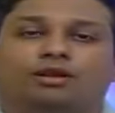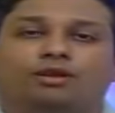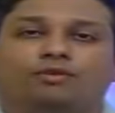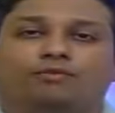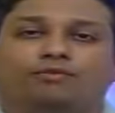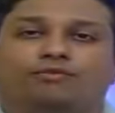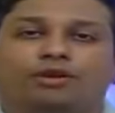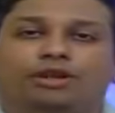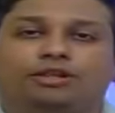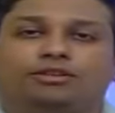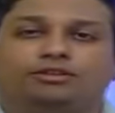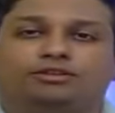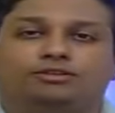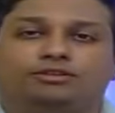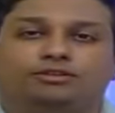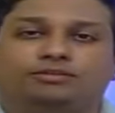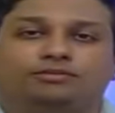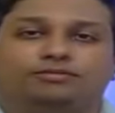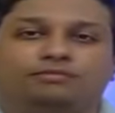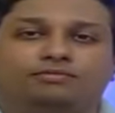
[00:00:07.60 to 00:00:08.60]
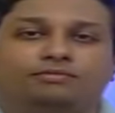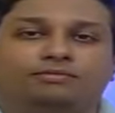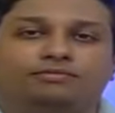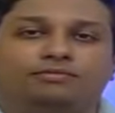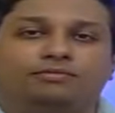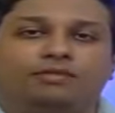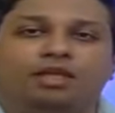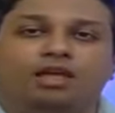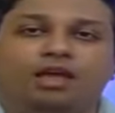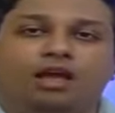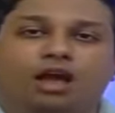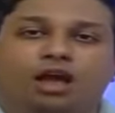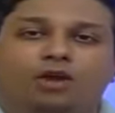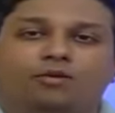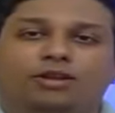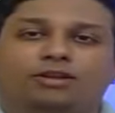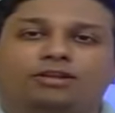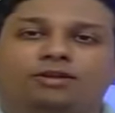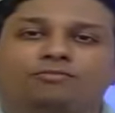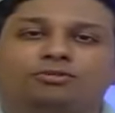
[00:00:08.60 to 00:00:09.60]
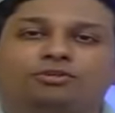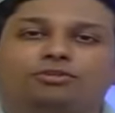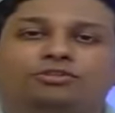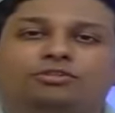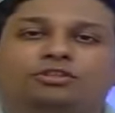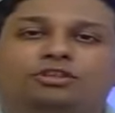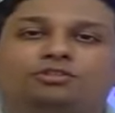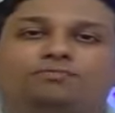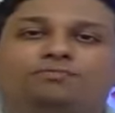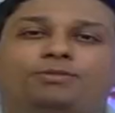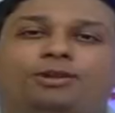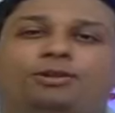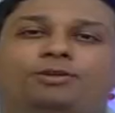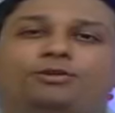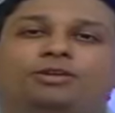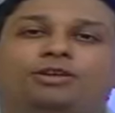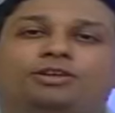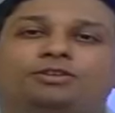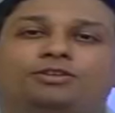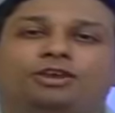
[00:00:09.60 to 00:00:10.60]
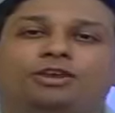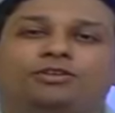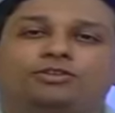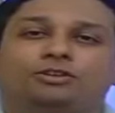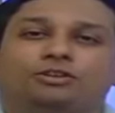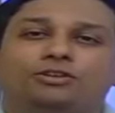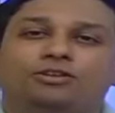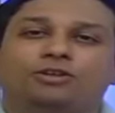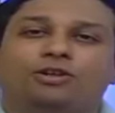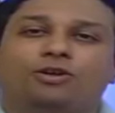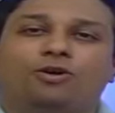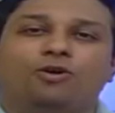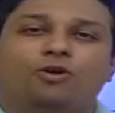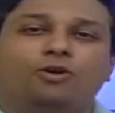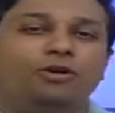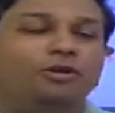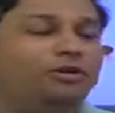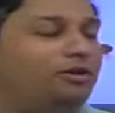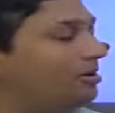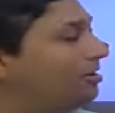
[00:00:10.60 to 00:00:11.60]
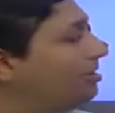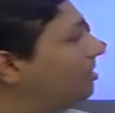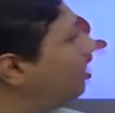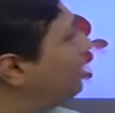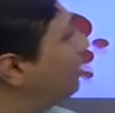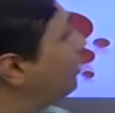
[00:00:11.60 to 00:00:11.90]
Hello friends, I welcome you to this particular session on